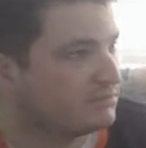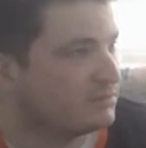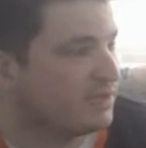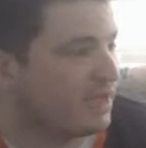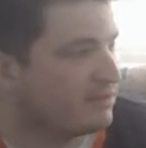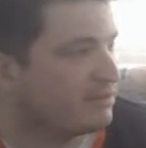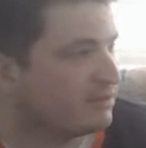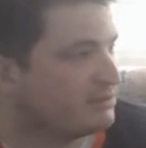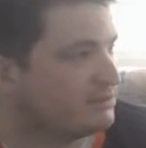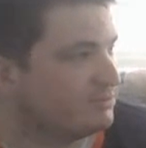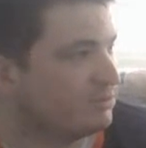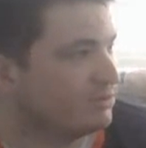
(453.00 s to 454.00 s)
Yeah, I think it's
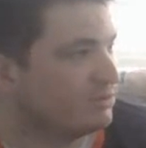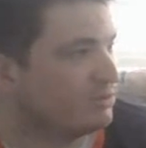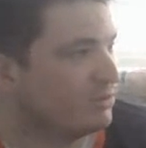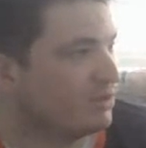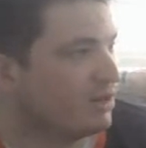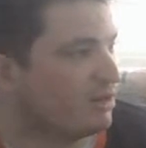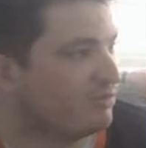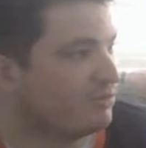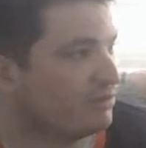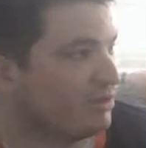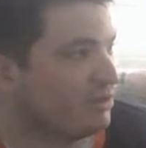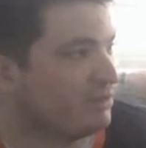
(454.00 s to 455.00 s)
important to work hard for
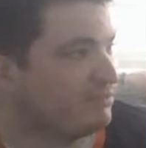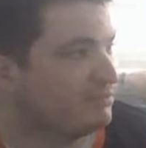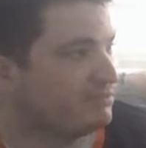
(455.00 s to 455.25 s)
your money.